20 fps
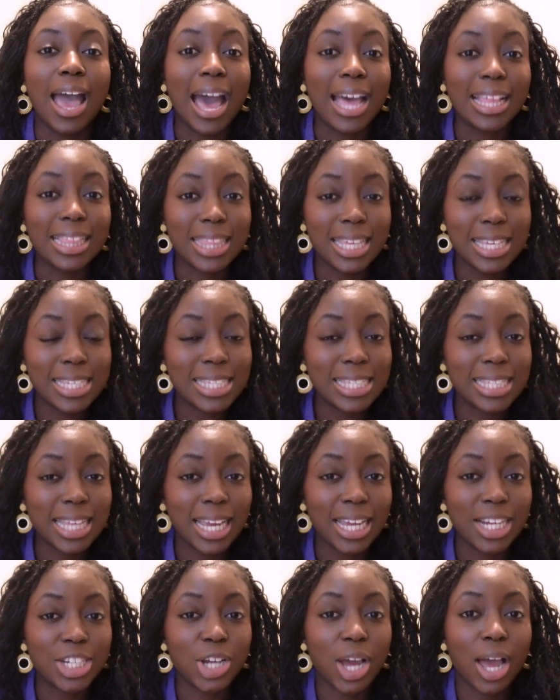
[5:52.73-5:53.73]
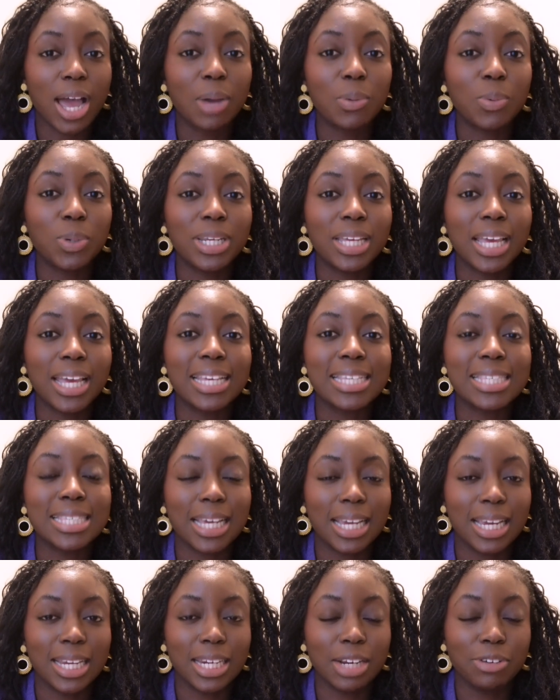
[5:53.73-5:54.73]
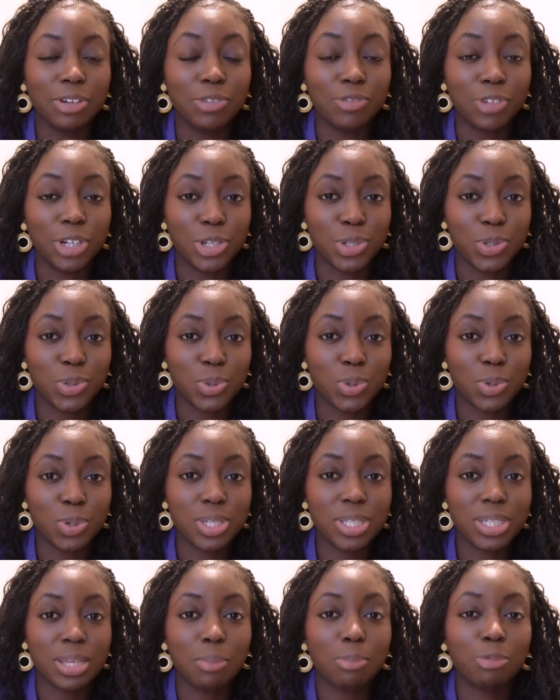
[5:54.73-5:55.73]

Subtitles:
At this stage, I would get a secondary resource.